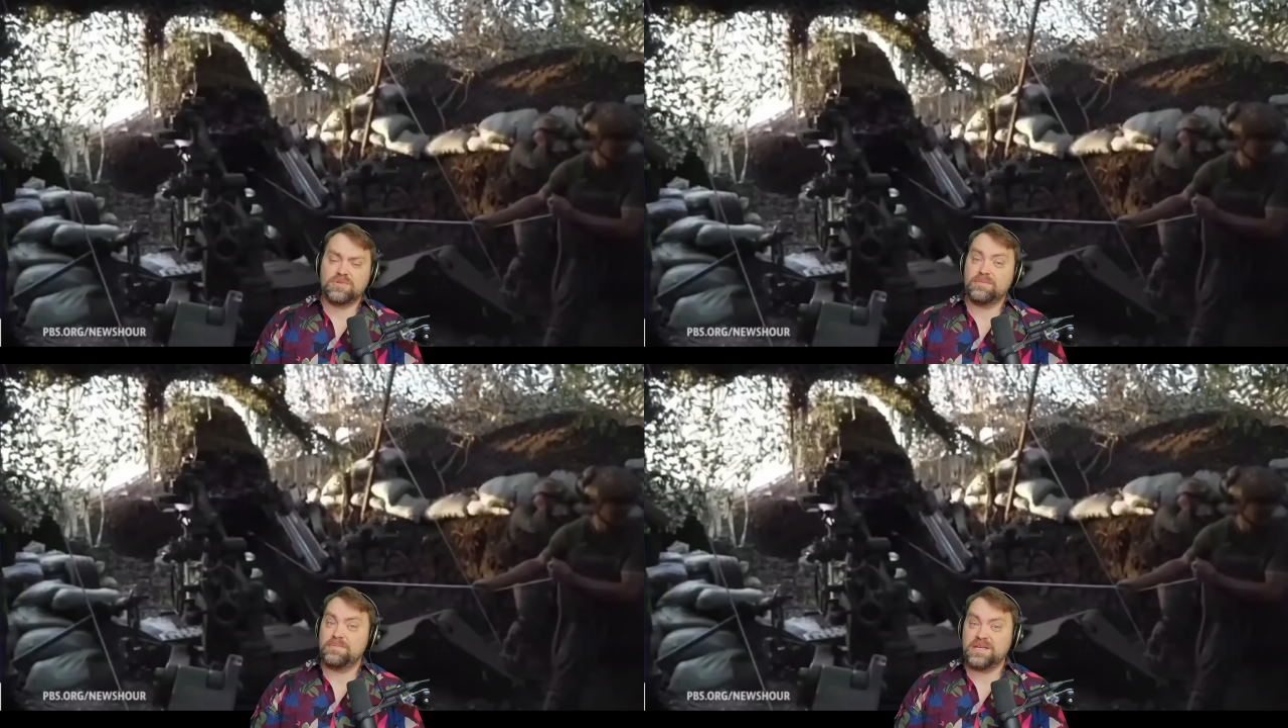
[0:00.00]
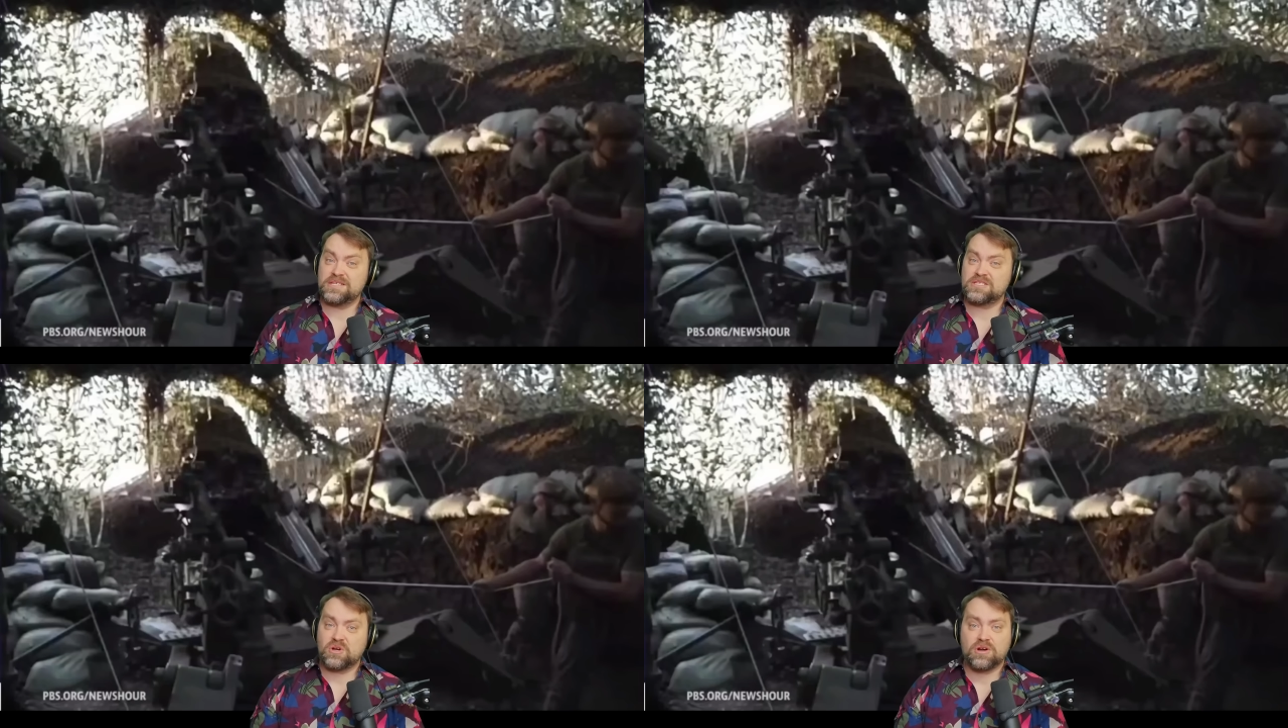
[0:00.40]
the
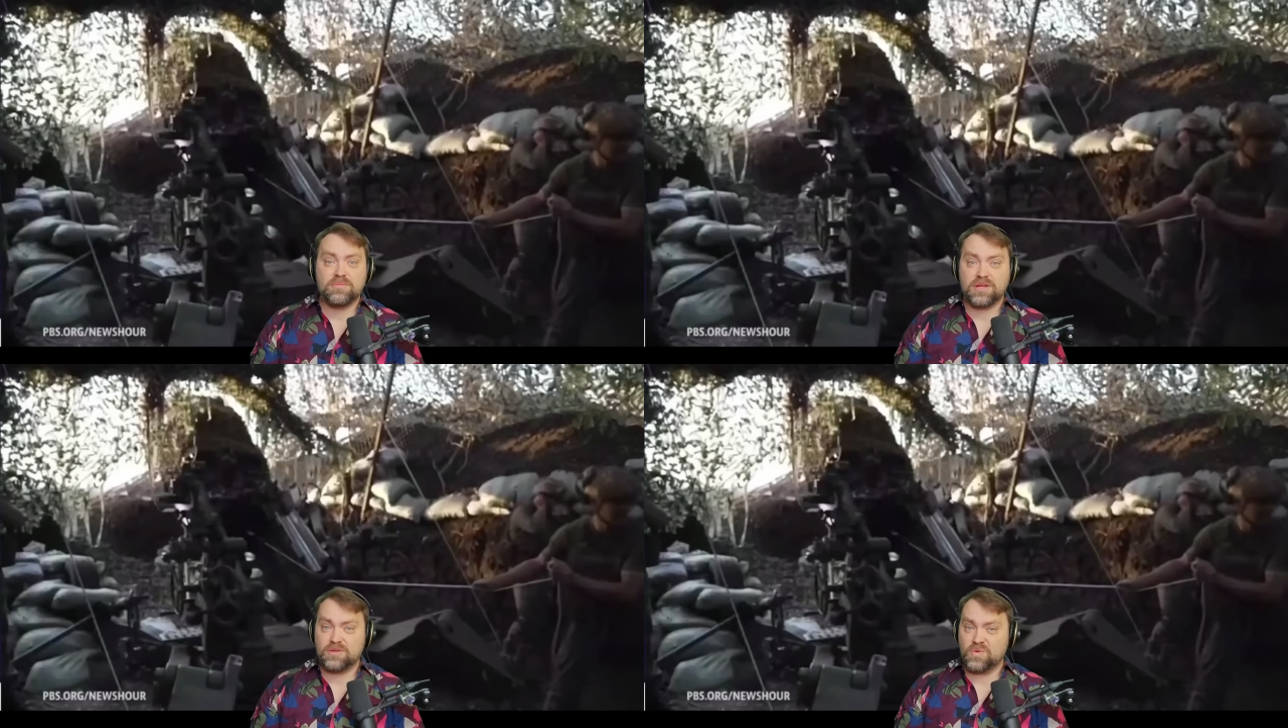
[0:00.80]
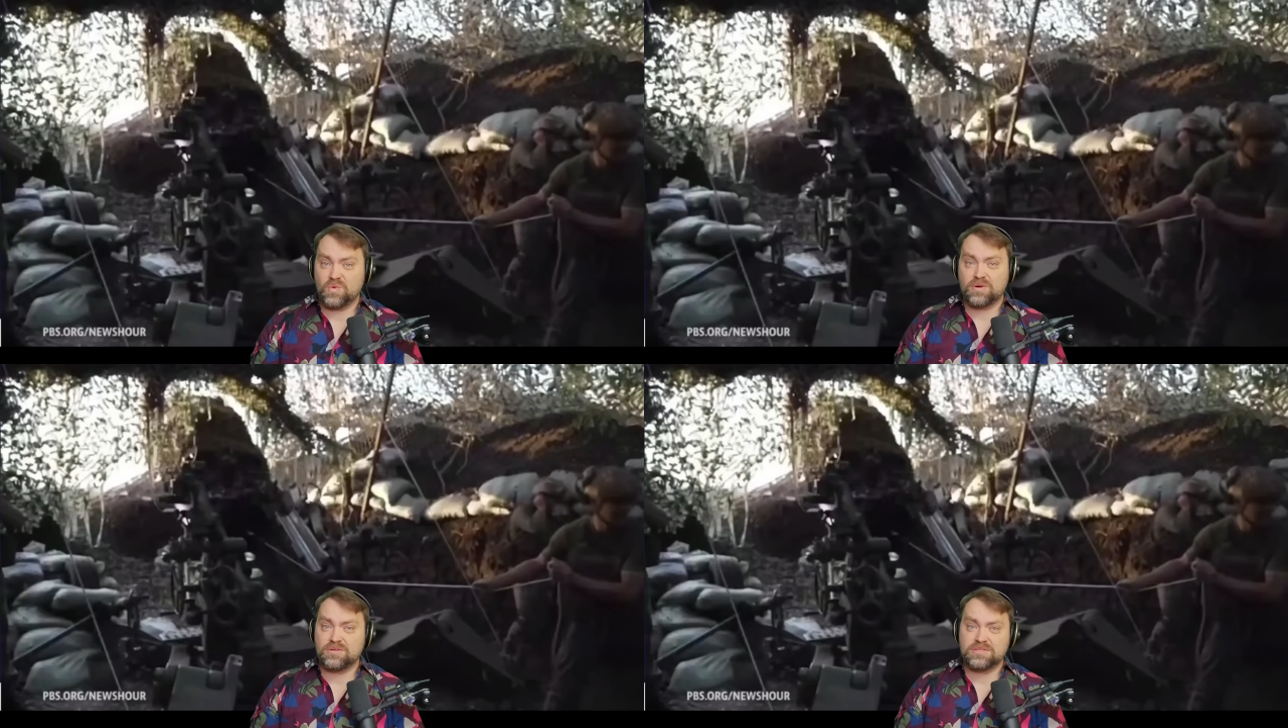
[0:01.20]
biggest army in the
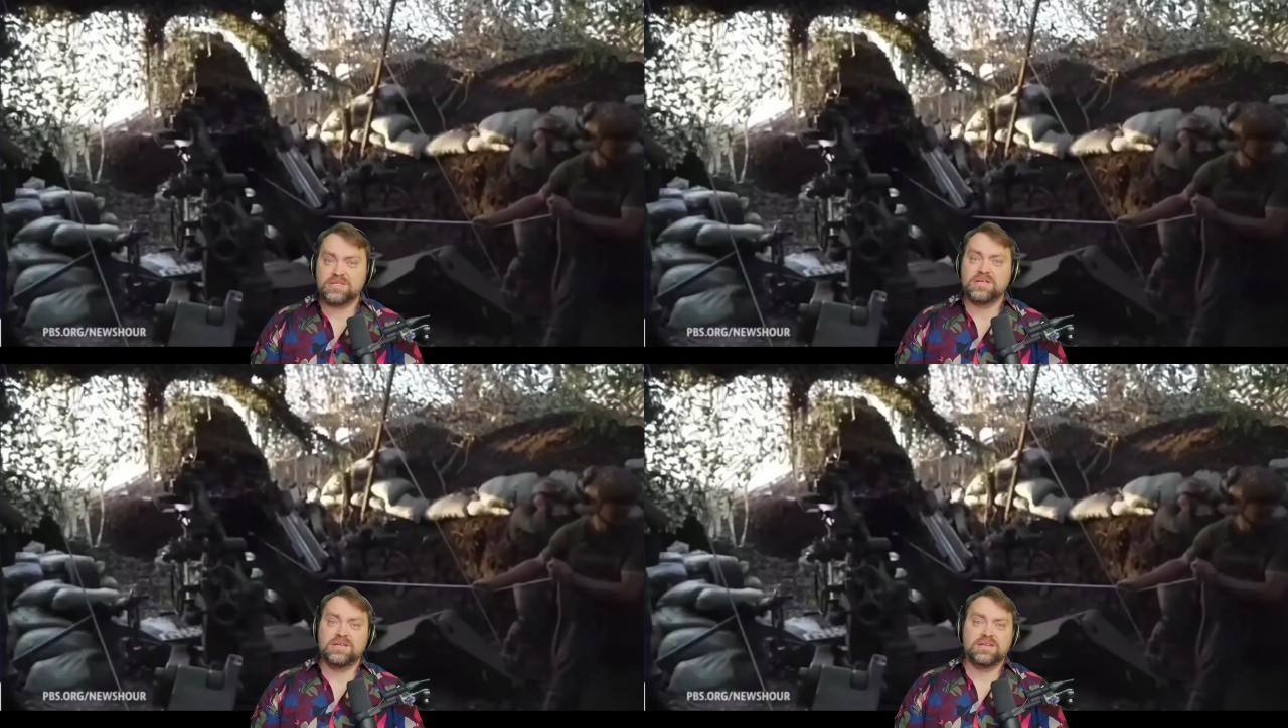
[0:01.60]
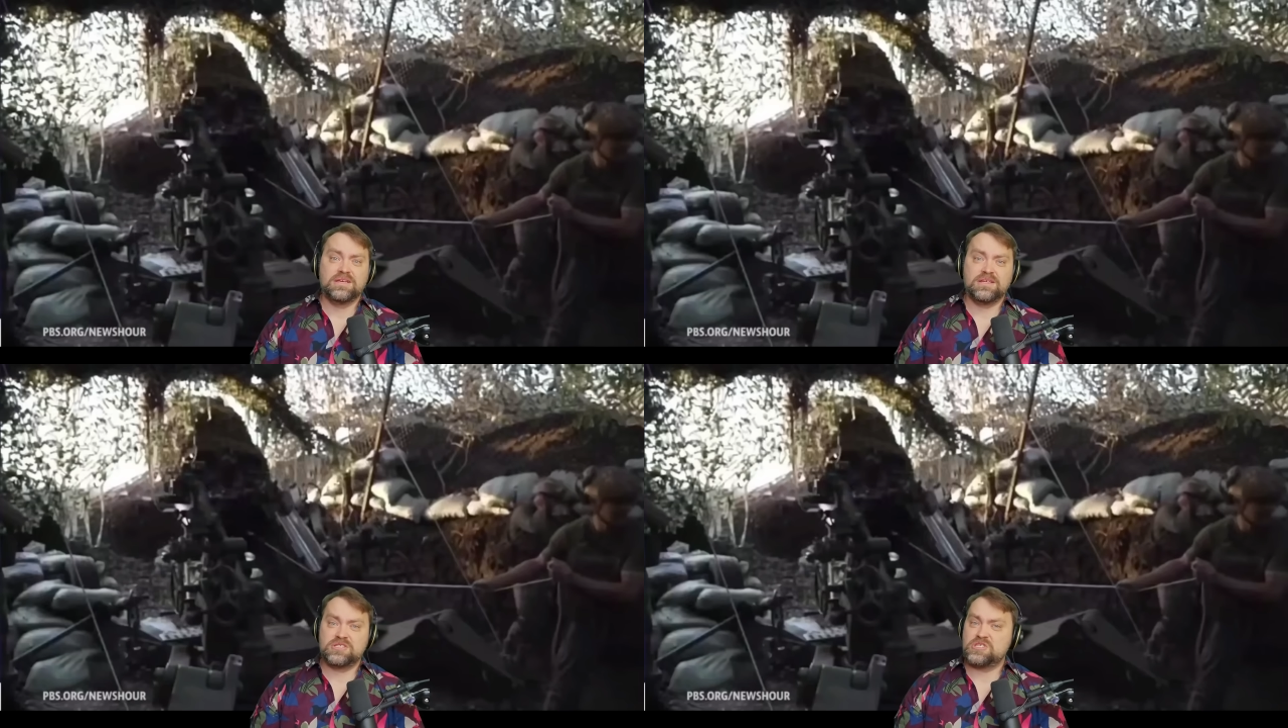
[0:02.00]
world,
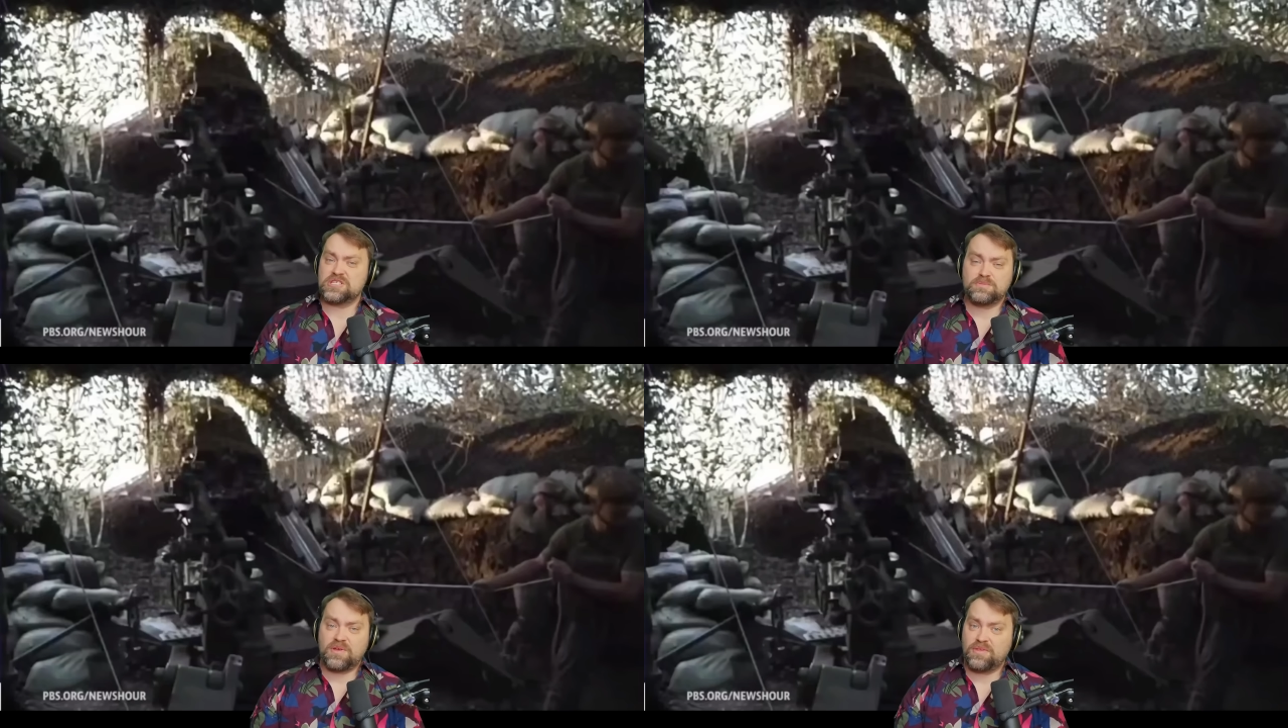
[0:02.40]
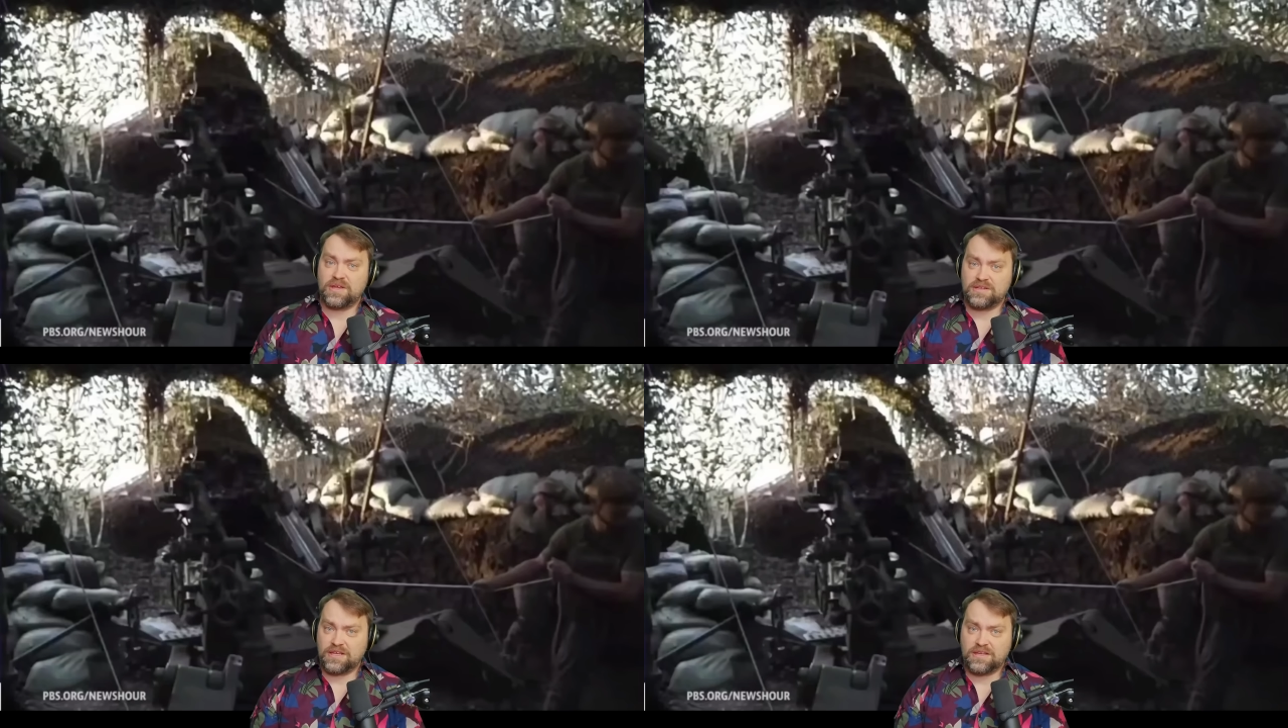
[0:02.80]
it's just
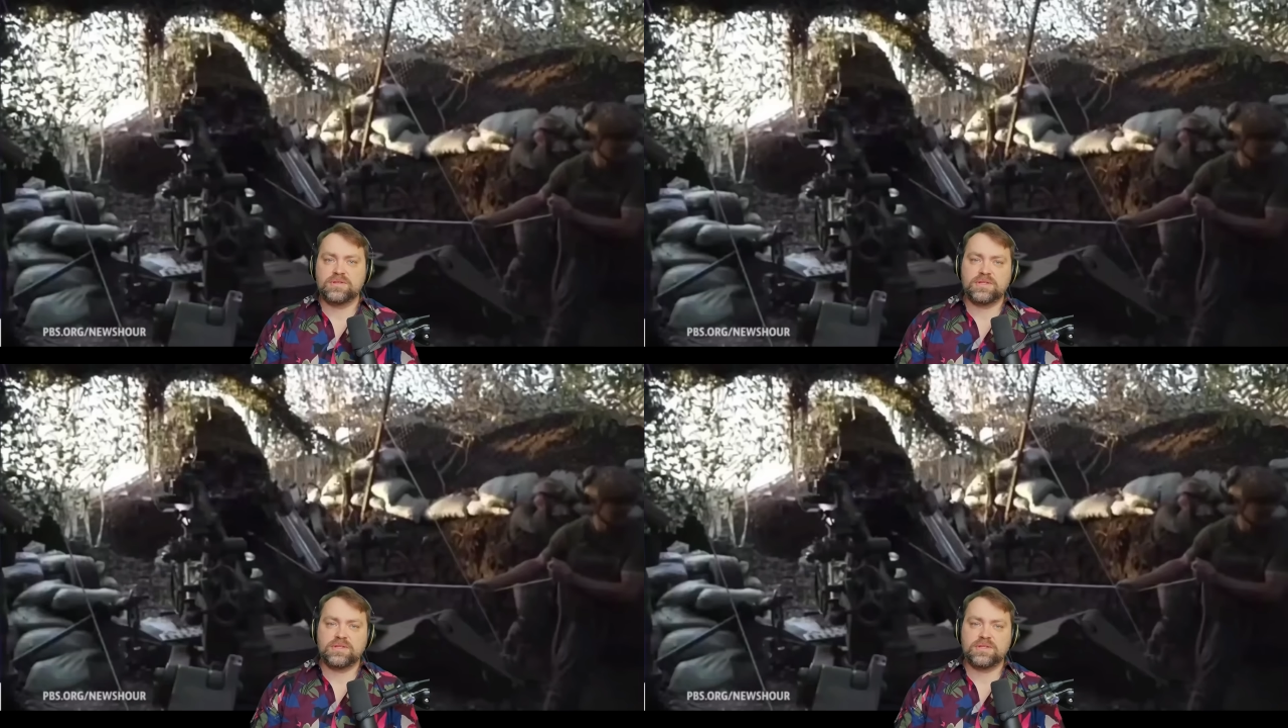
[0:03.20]
pathetic.